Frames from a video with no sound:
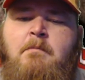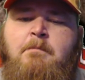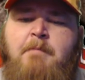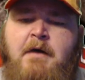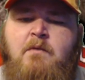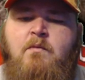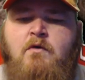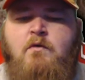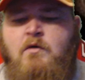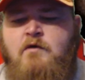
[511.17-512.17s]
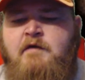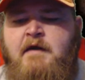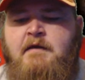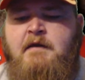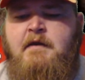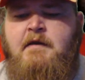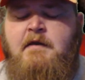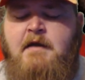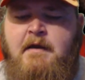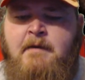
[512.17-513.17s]
but we'll see at the end of the
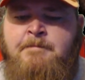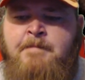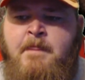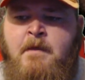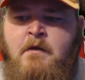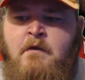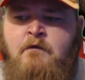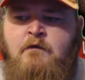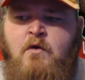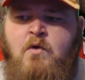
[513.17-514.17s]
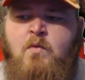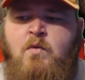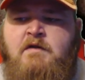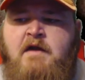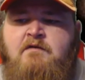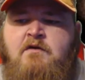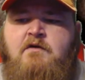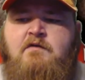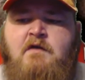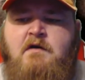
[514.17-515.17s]
day. So what that's going
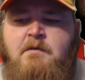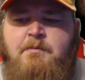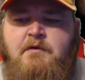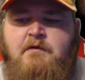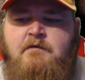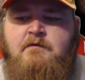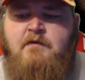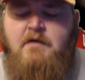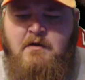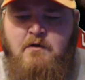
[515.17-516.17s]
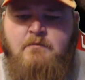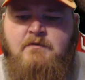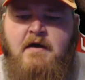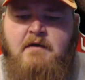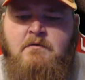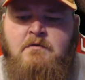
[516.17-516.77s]
to set up is the interim title,